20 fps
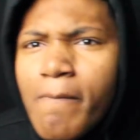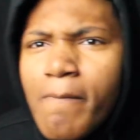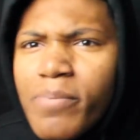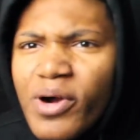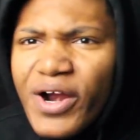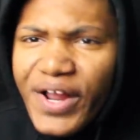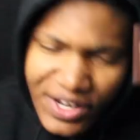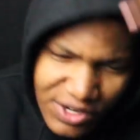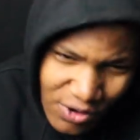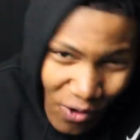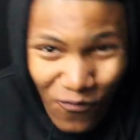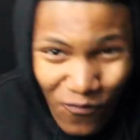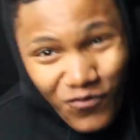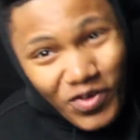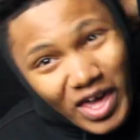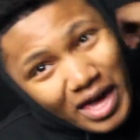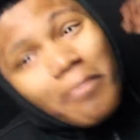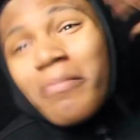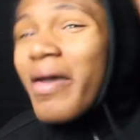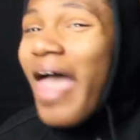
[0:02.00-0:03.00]
up, Brando
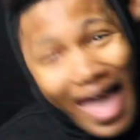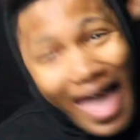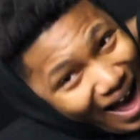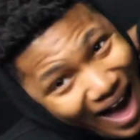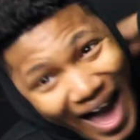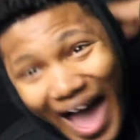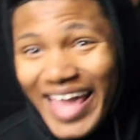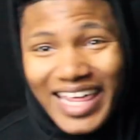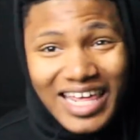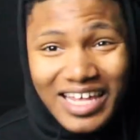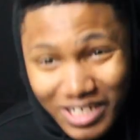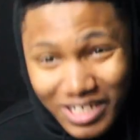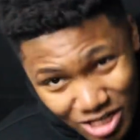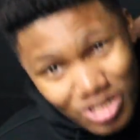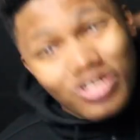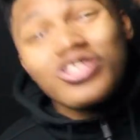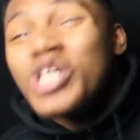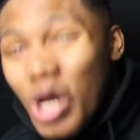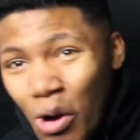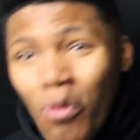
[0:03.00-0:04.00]
fam? How you
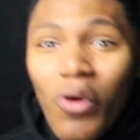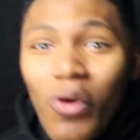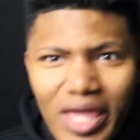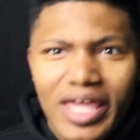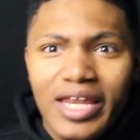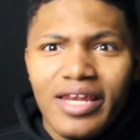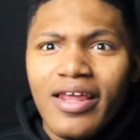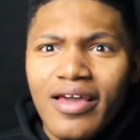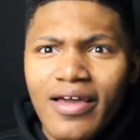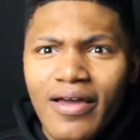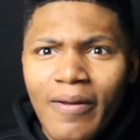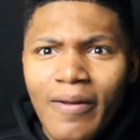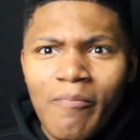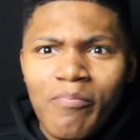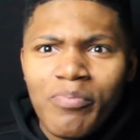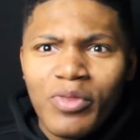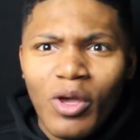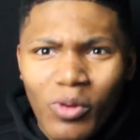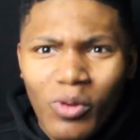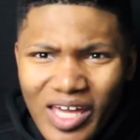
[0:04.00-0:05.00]
doing?
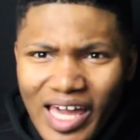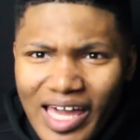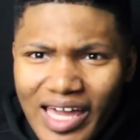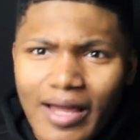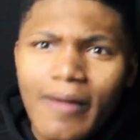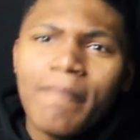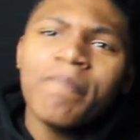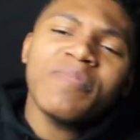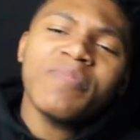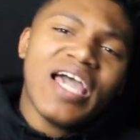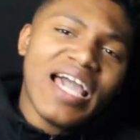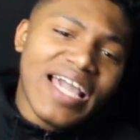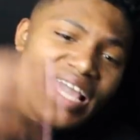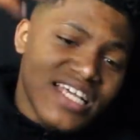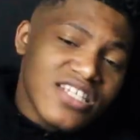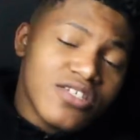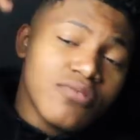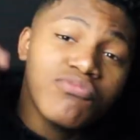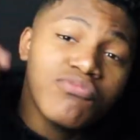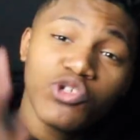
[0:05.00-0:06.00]
Okay, I
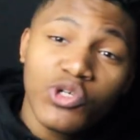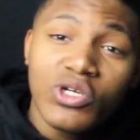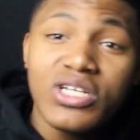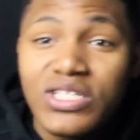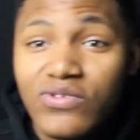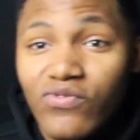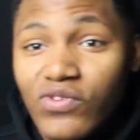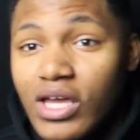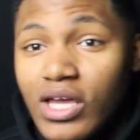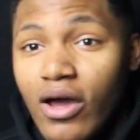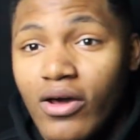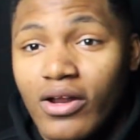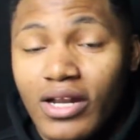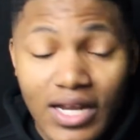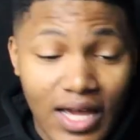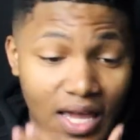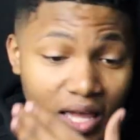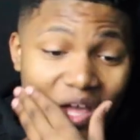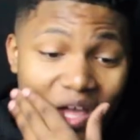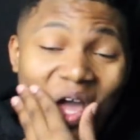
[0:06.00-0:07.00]
got some treats for y'all
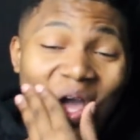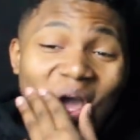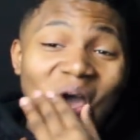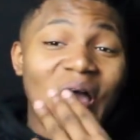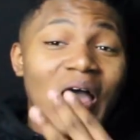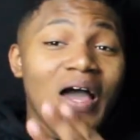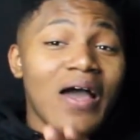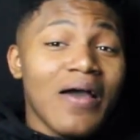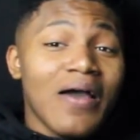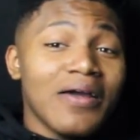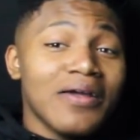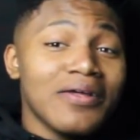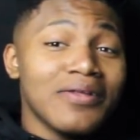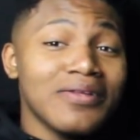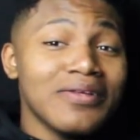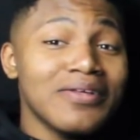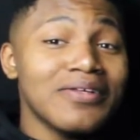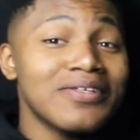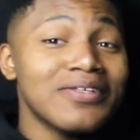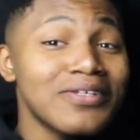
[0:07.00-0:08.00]
today.
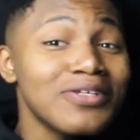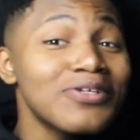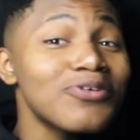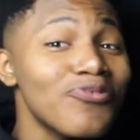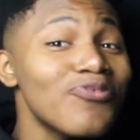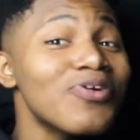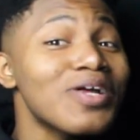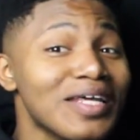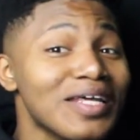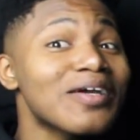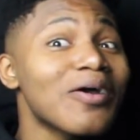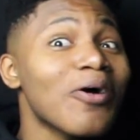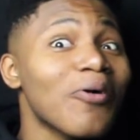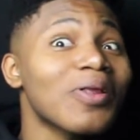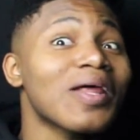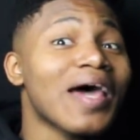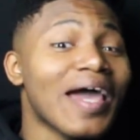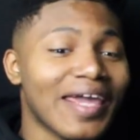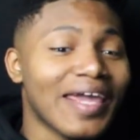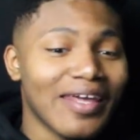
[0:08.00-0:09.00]
You really
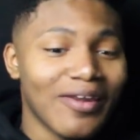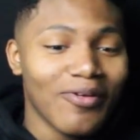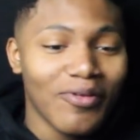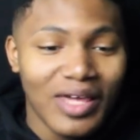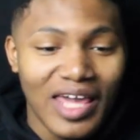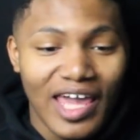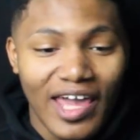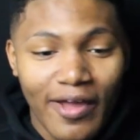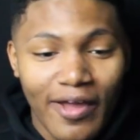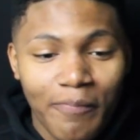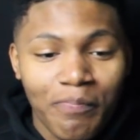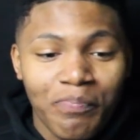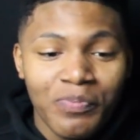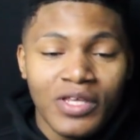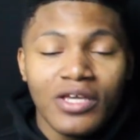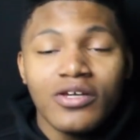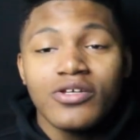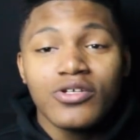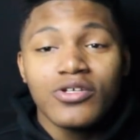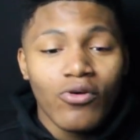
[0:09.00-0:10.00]
gonna like it, okay?
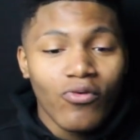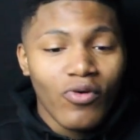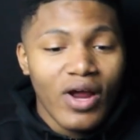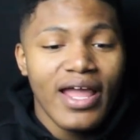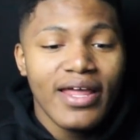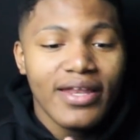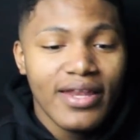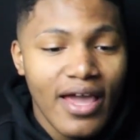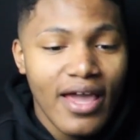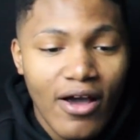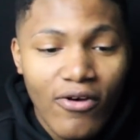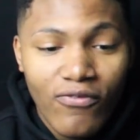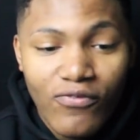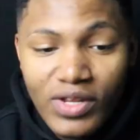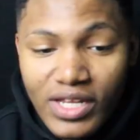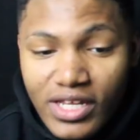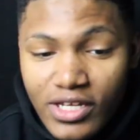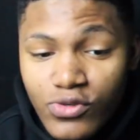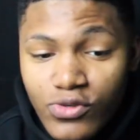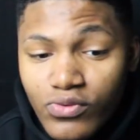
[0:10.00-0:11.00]
So right now
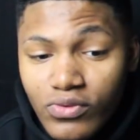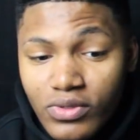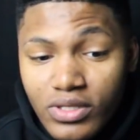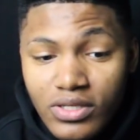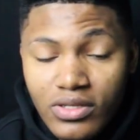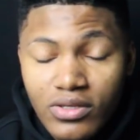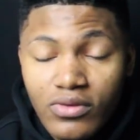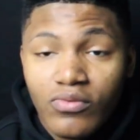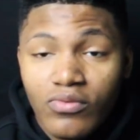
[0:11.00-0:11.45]
for this one,